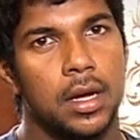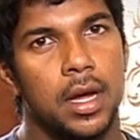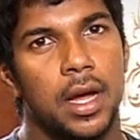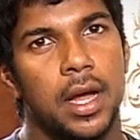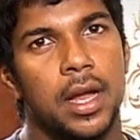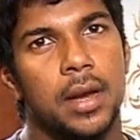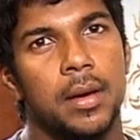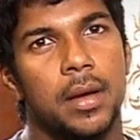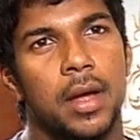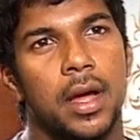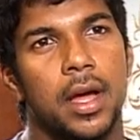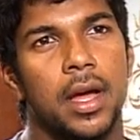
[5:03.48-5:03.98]

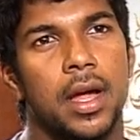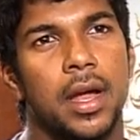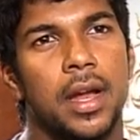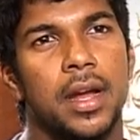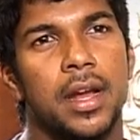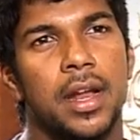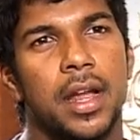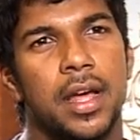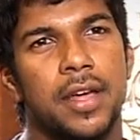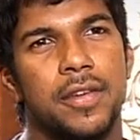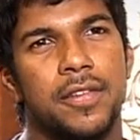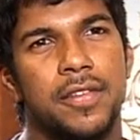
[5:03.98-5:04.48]

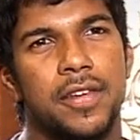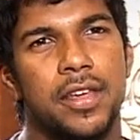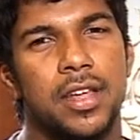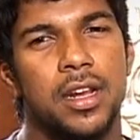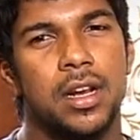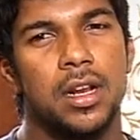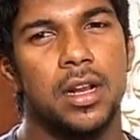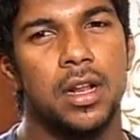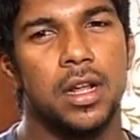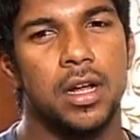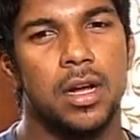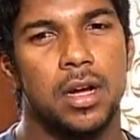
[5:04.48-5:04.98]
I
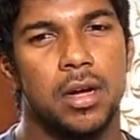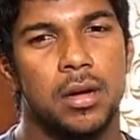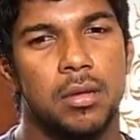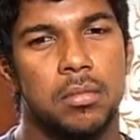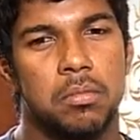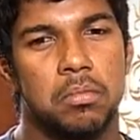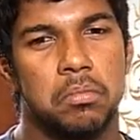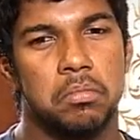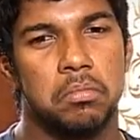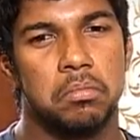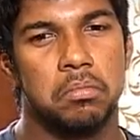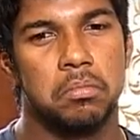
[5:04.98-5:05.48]

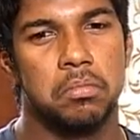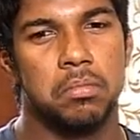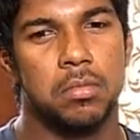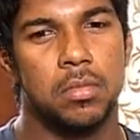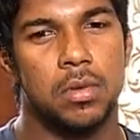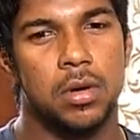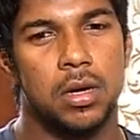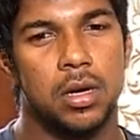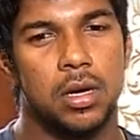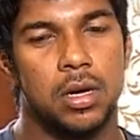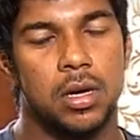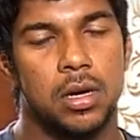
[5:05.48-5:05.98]
feel
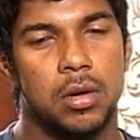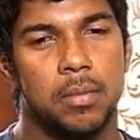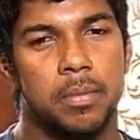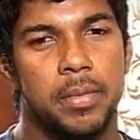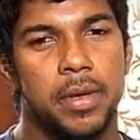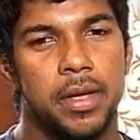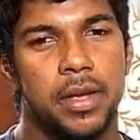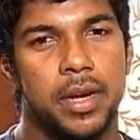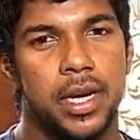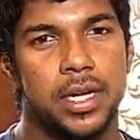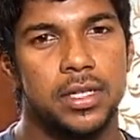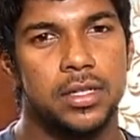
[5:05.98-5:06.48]
a
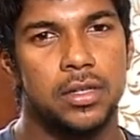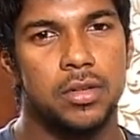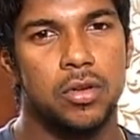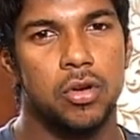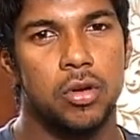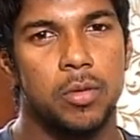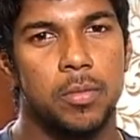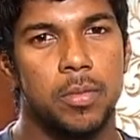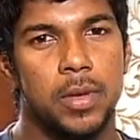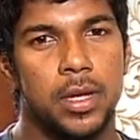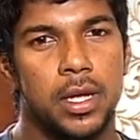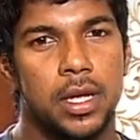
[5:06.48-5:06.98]
big reason
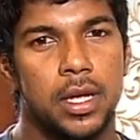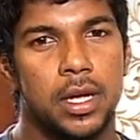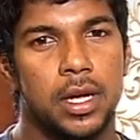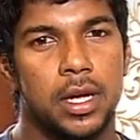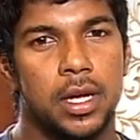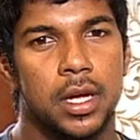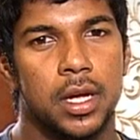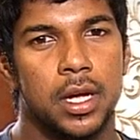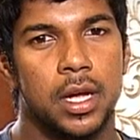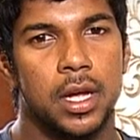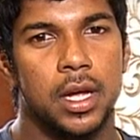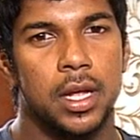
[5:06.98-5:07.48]
could be
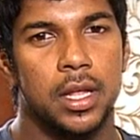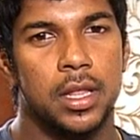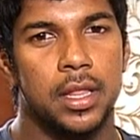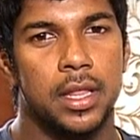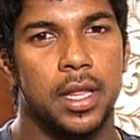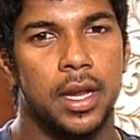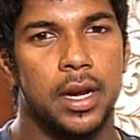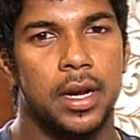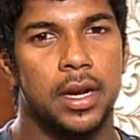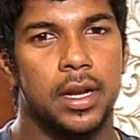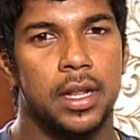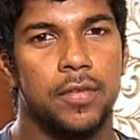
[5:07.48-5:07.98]

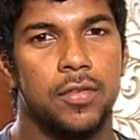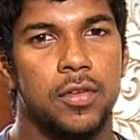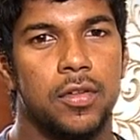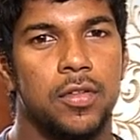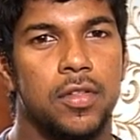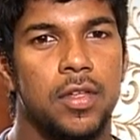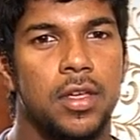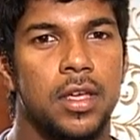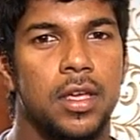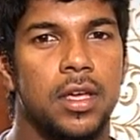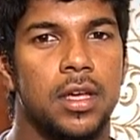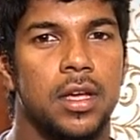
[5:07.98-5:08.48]
that if you
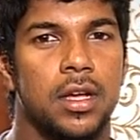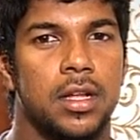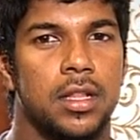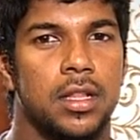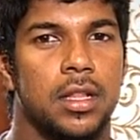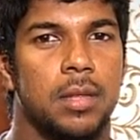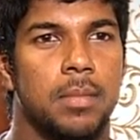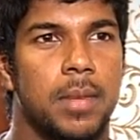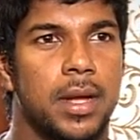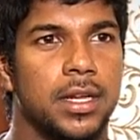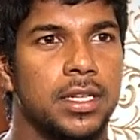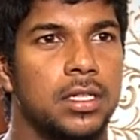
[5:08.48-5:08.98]
see
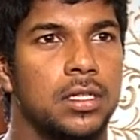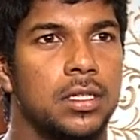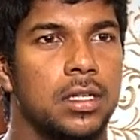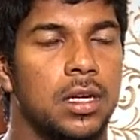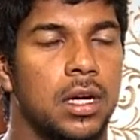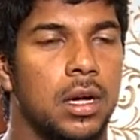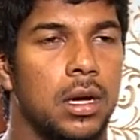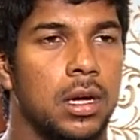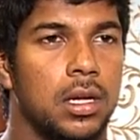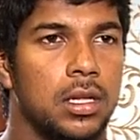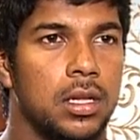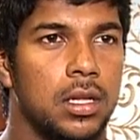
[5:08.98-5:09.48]
the matches,
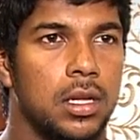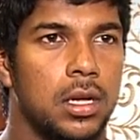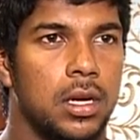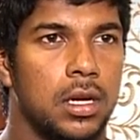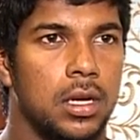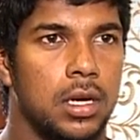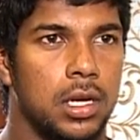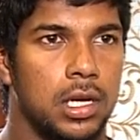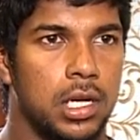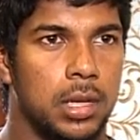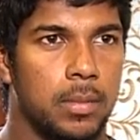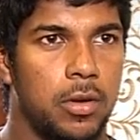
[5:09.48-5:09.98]

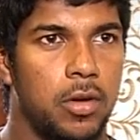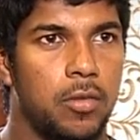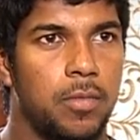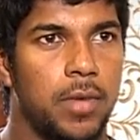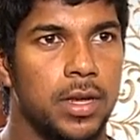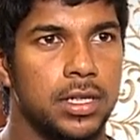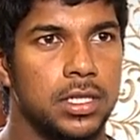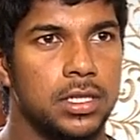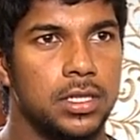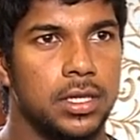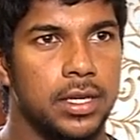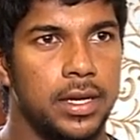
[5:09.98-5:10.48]
the number of
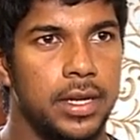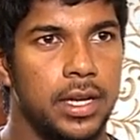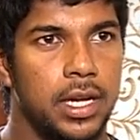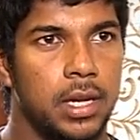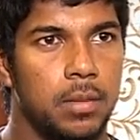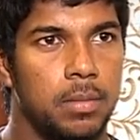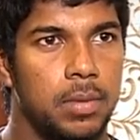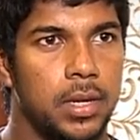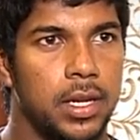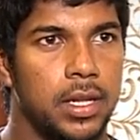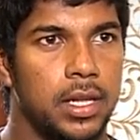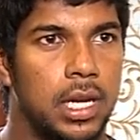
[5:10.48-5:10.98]
matches
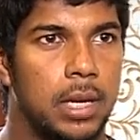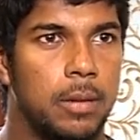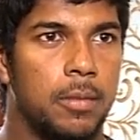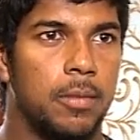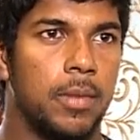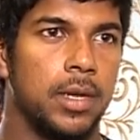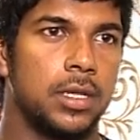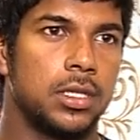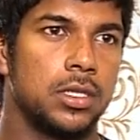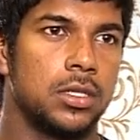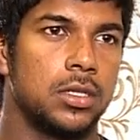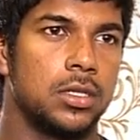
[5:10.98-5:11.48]
India play and the
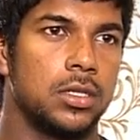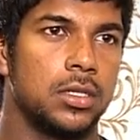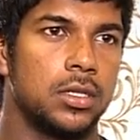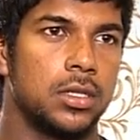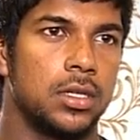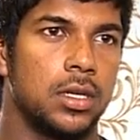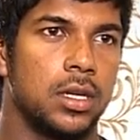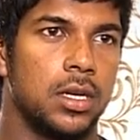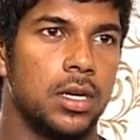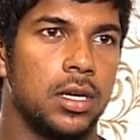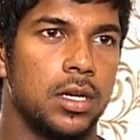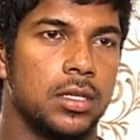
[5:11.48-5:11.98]
number of matches,
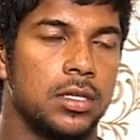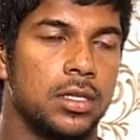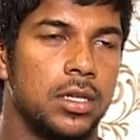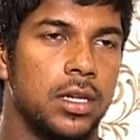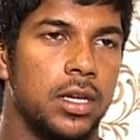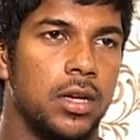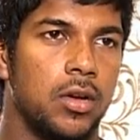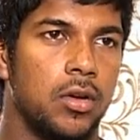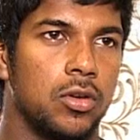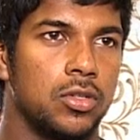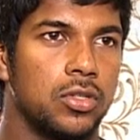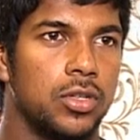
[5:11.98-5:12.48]

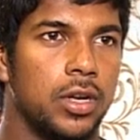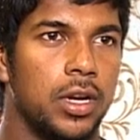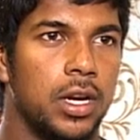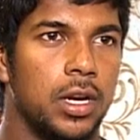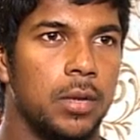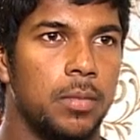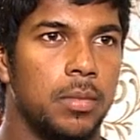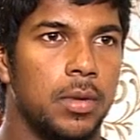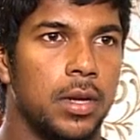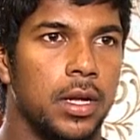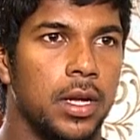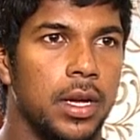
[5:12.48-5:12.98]
say
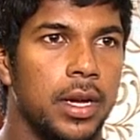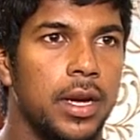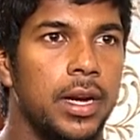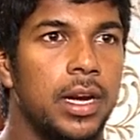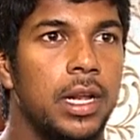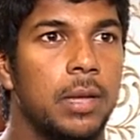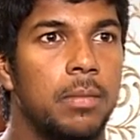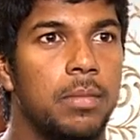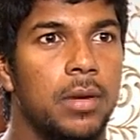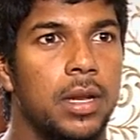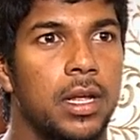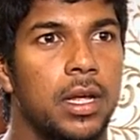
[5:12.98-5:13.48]
Australia play.
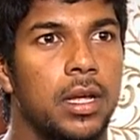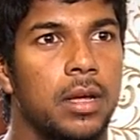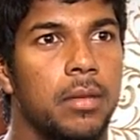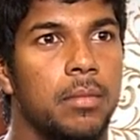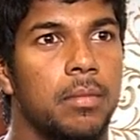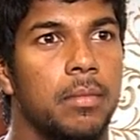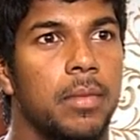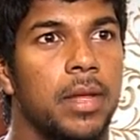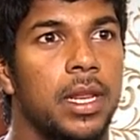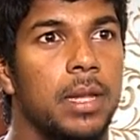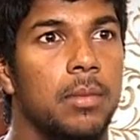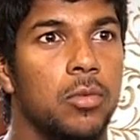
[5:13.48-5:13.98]
India play
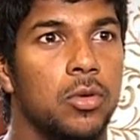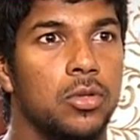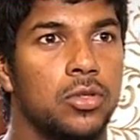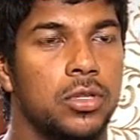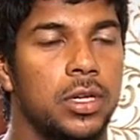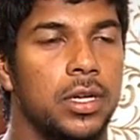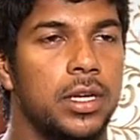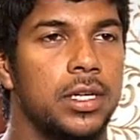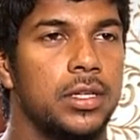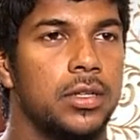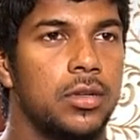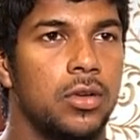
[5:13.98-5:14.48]
many more
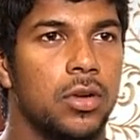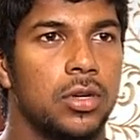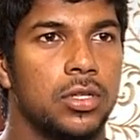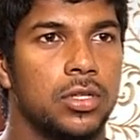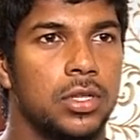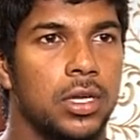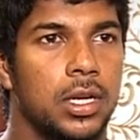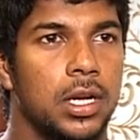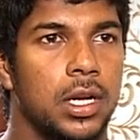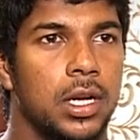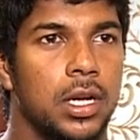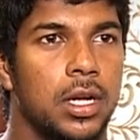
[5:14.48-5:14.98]
series than
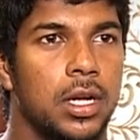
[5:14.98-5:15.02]
Australia.